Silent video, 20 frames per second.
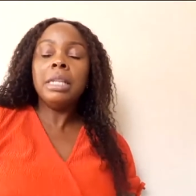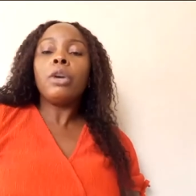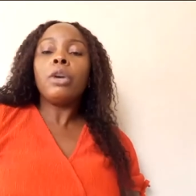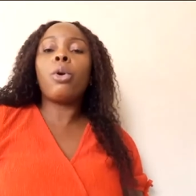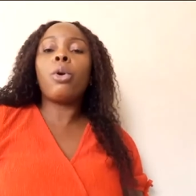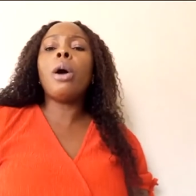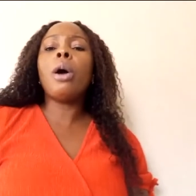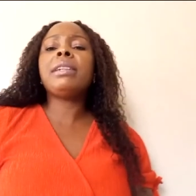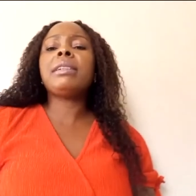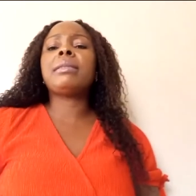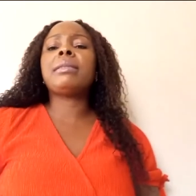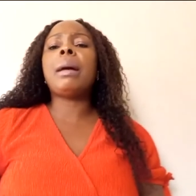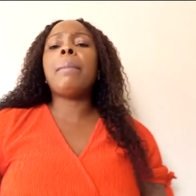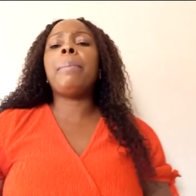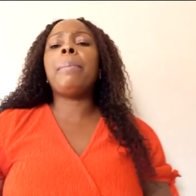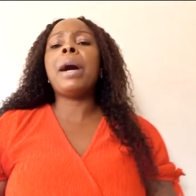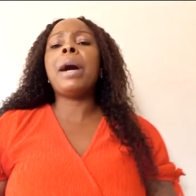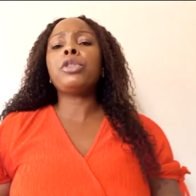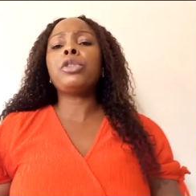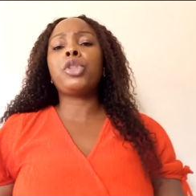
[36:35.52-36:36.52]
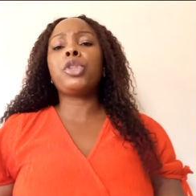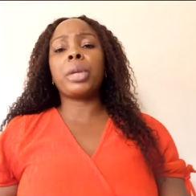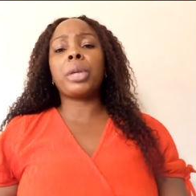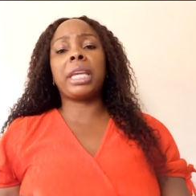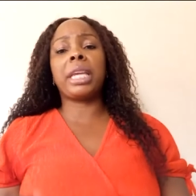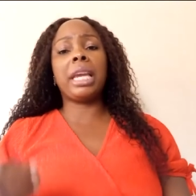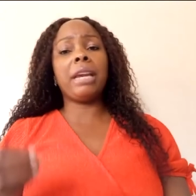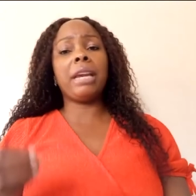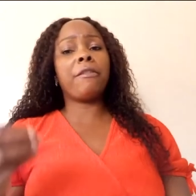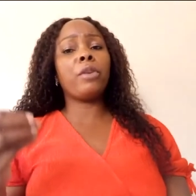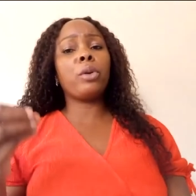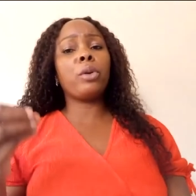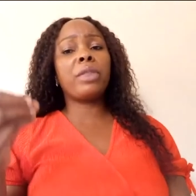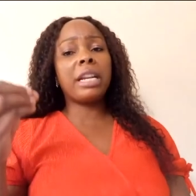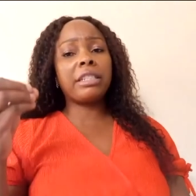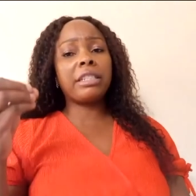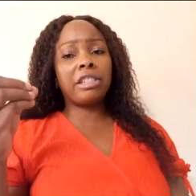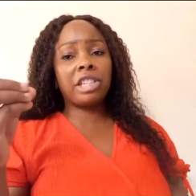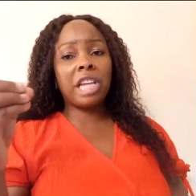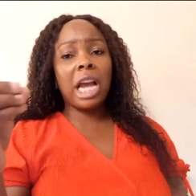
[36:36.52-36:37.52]
God is about to give you
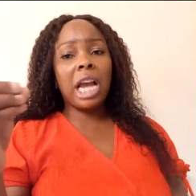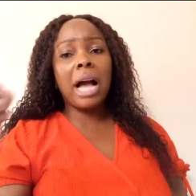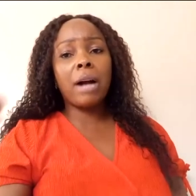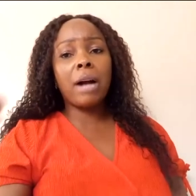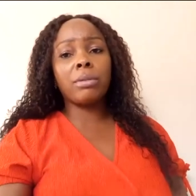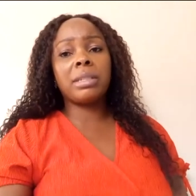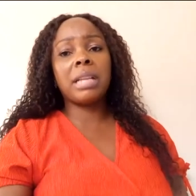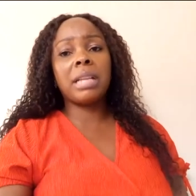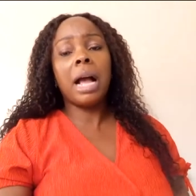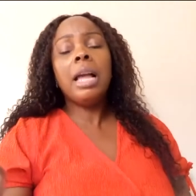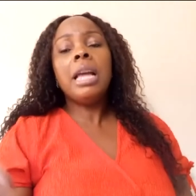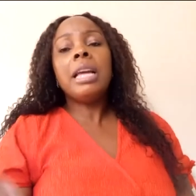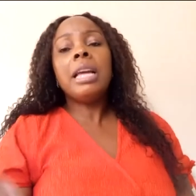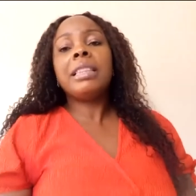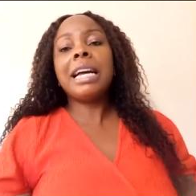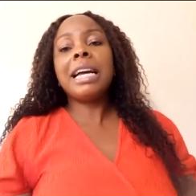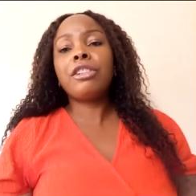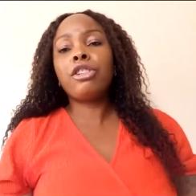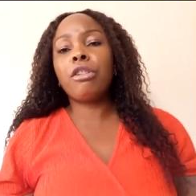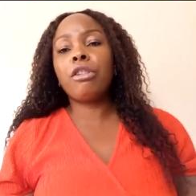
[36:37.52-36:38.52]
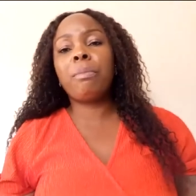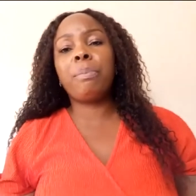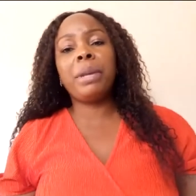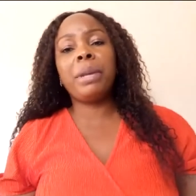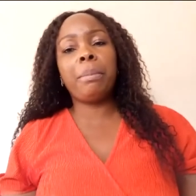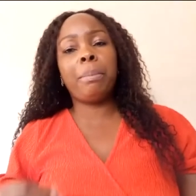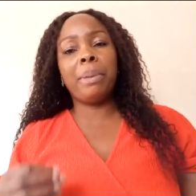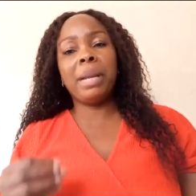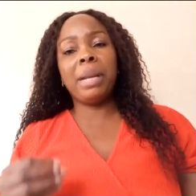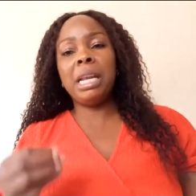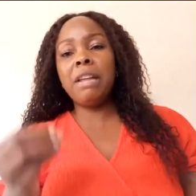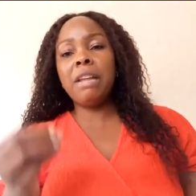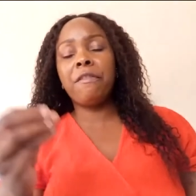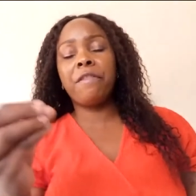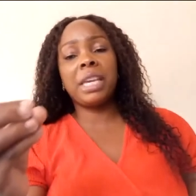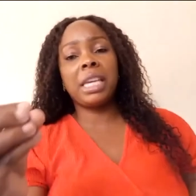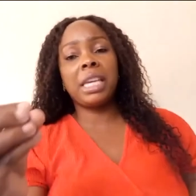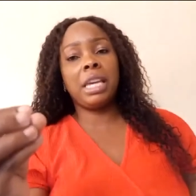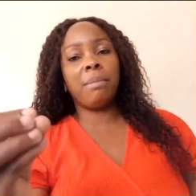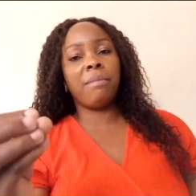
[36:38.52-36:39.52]
that child that you've been
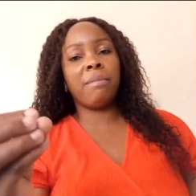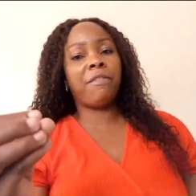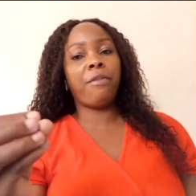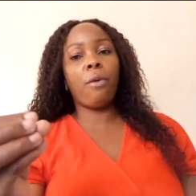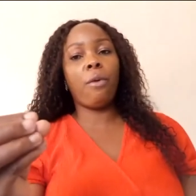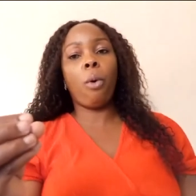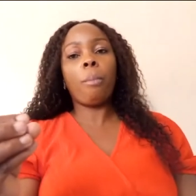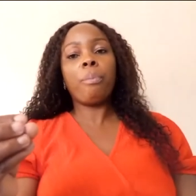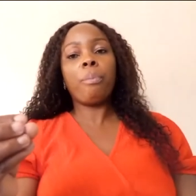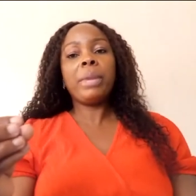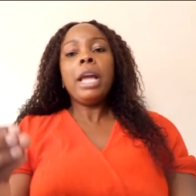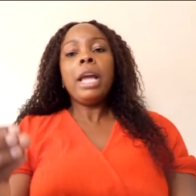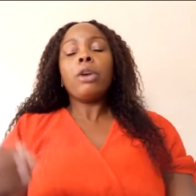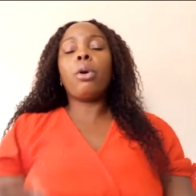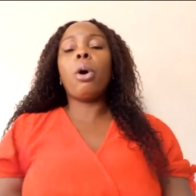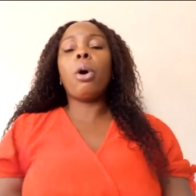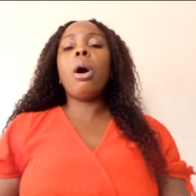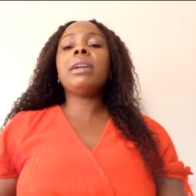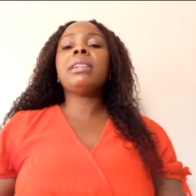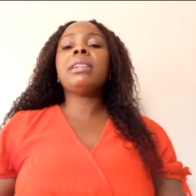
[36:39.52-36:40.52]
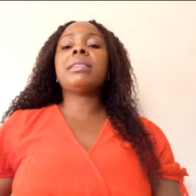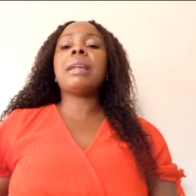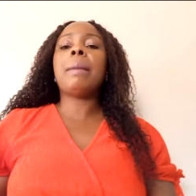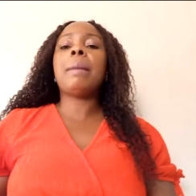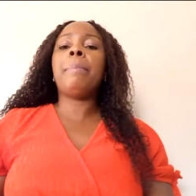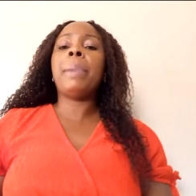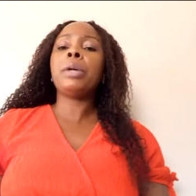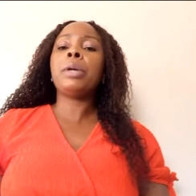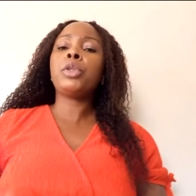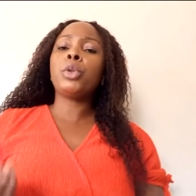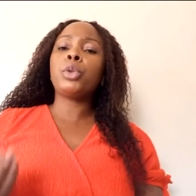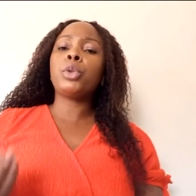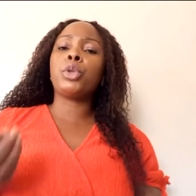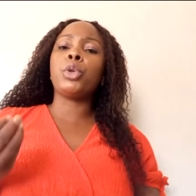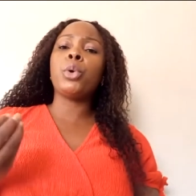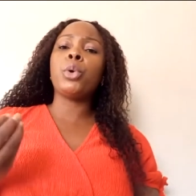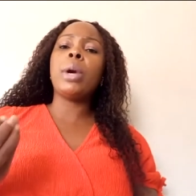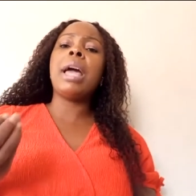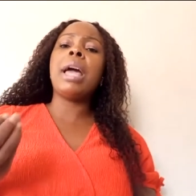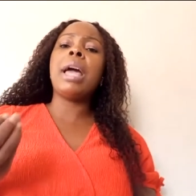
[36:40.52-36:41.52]
believing Him for. God is about to
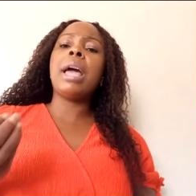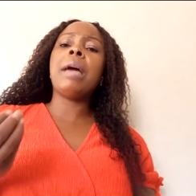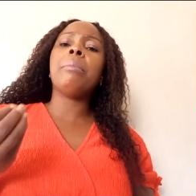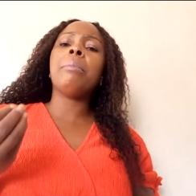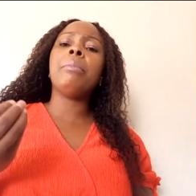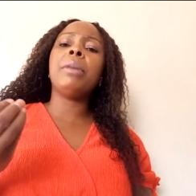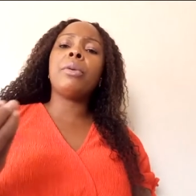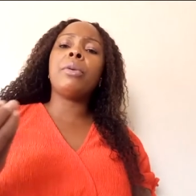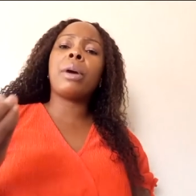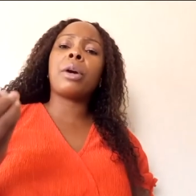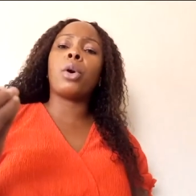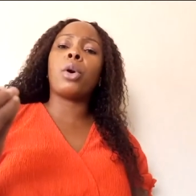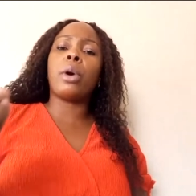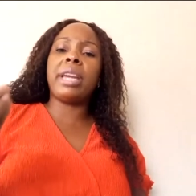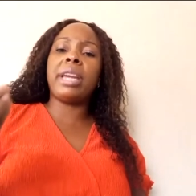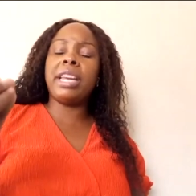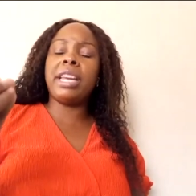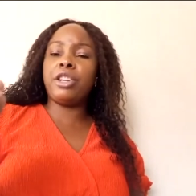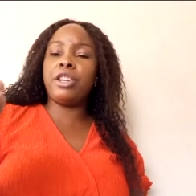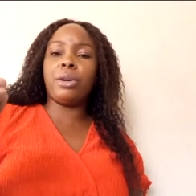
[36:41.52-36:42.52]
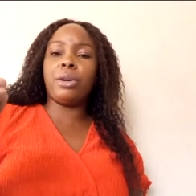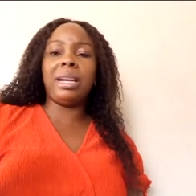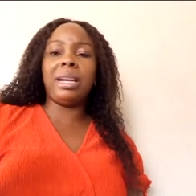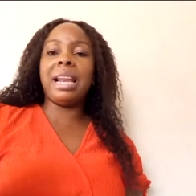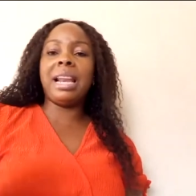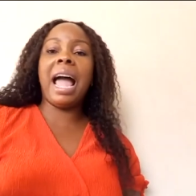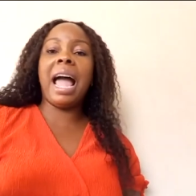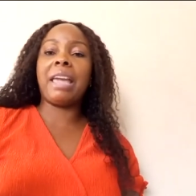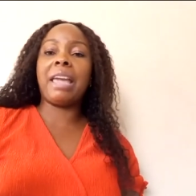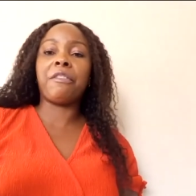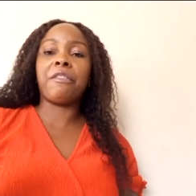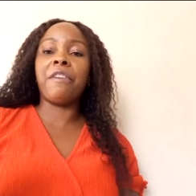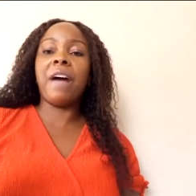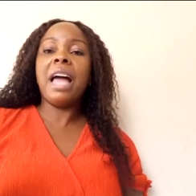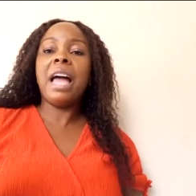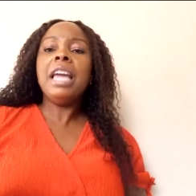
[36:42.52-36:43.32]
do a miracle in your life.